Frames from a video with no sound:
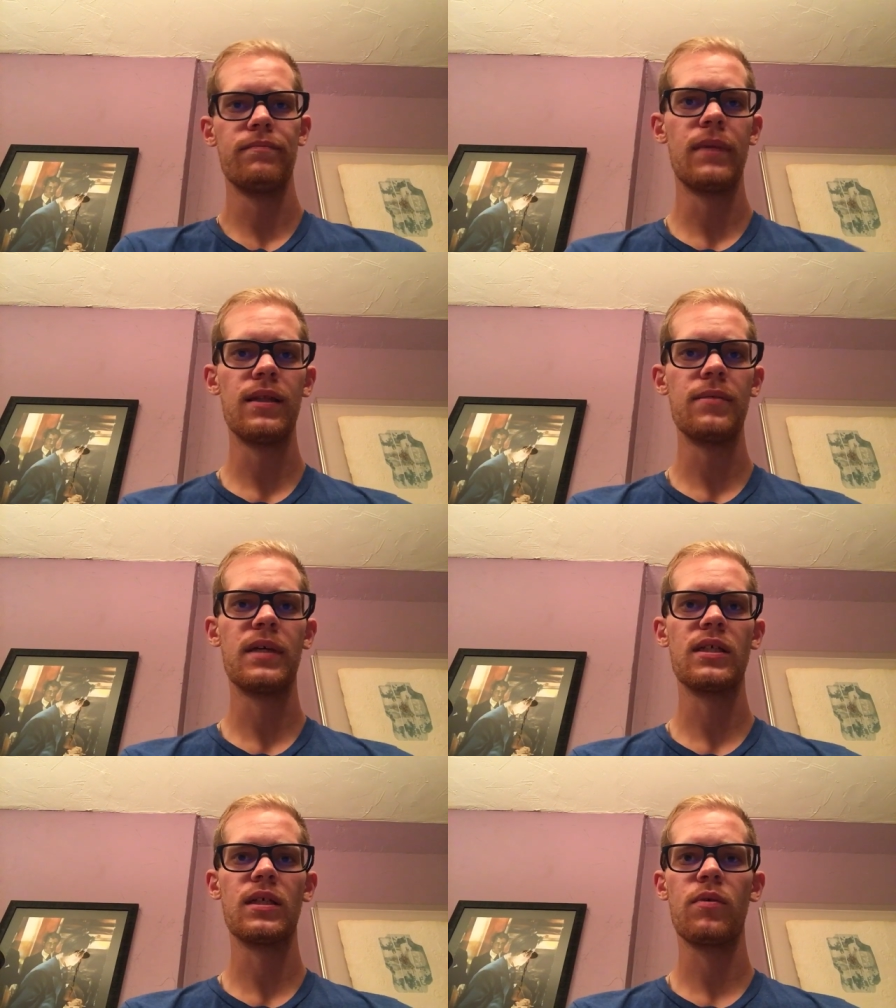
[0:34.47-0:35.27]
mainly
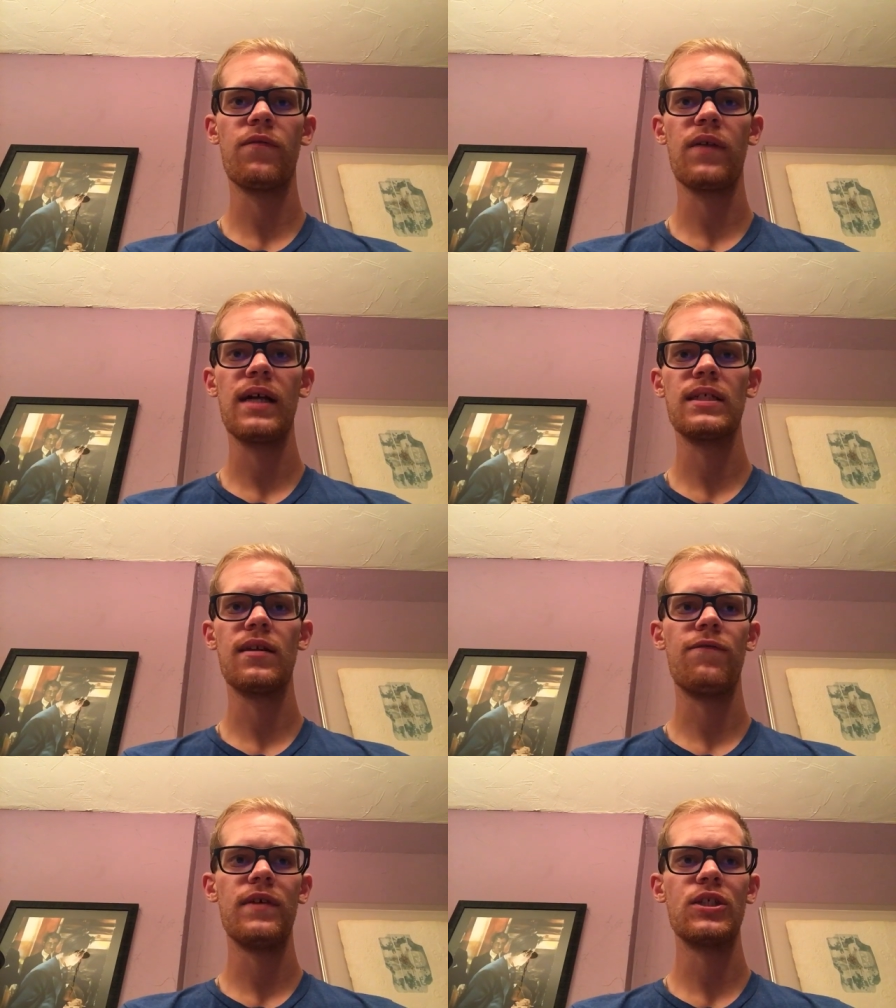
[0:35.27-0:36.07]
because it provides an
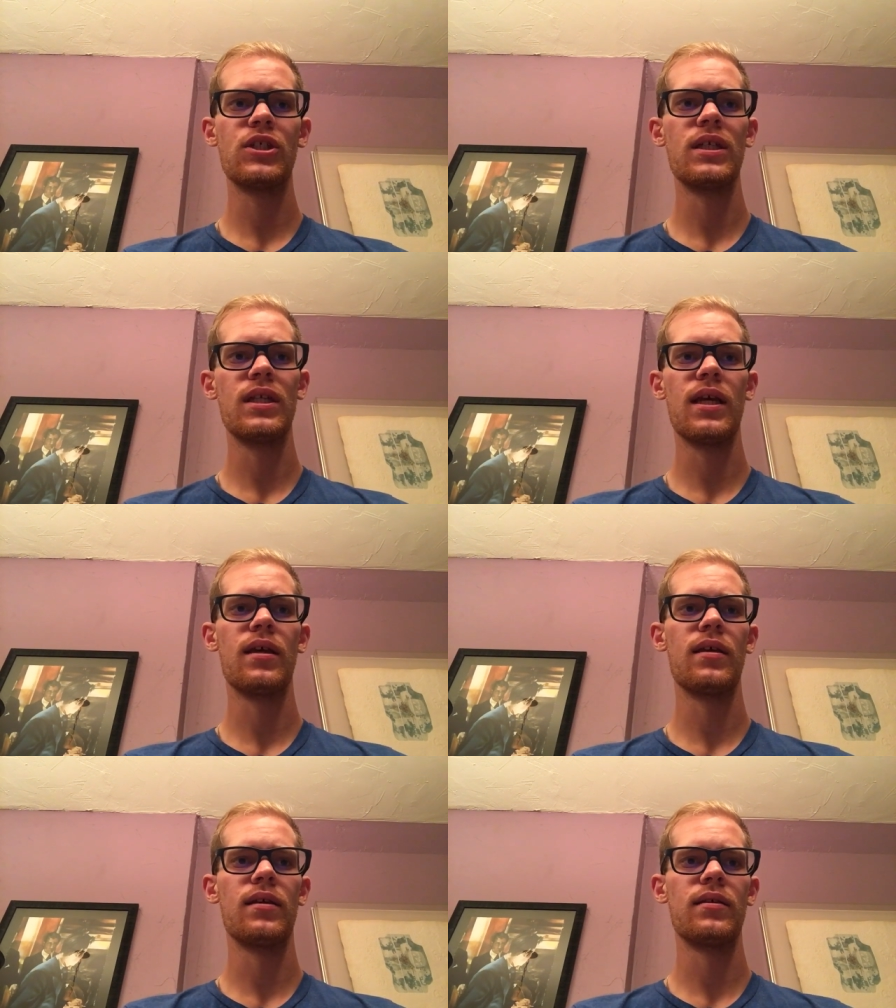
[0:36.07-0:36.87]
efficient
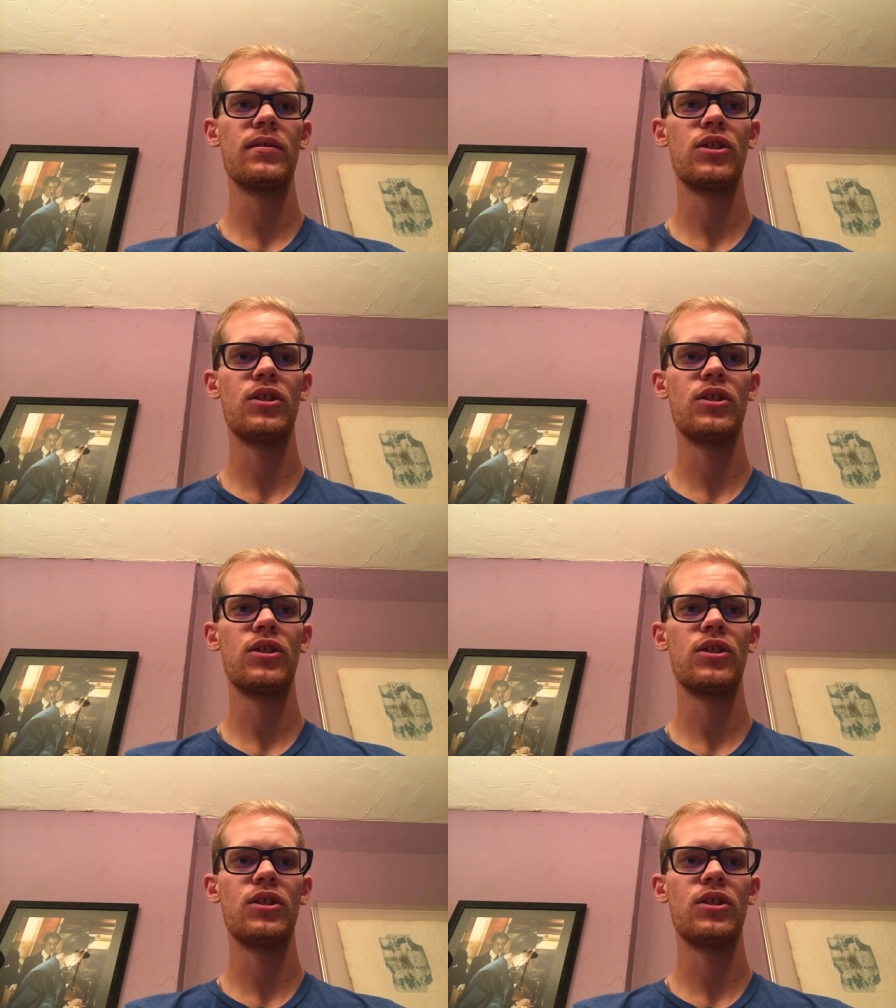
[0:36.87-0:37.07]
and